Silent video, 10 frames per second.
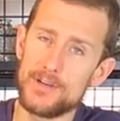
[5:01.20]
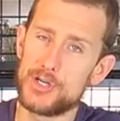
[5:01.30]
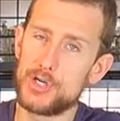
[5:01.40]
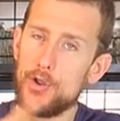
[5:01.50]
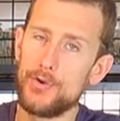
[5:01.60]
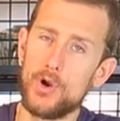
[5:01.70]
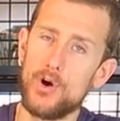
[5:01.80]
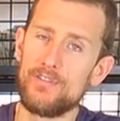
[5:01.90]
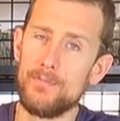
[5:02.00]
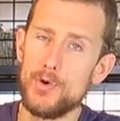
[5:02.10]
of a genre
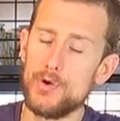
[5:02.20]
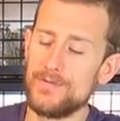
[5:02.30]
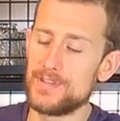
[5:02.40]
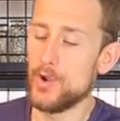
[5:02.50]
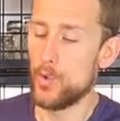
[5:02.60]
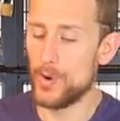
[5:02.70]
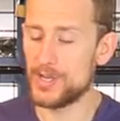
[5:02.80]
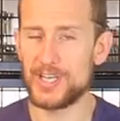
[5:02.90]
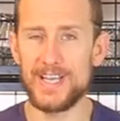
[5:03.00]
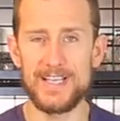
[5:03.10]
of moves,
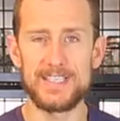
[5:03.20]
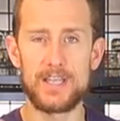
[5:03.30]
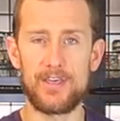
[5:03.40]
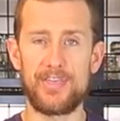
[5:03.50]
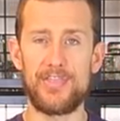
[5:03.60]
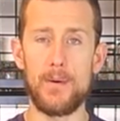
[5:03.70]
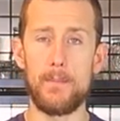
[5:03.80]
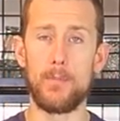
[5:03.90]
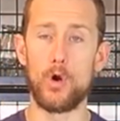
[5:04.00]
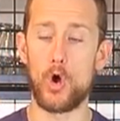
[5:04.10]
which is the thumb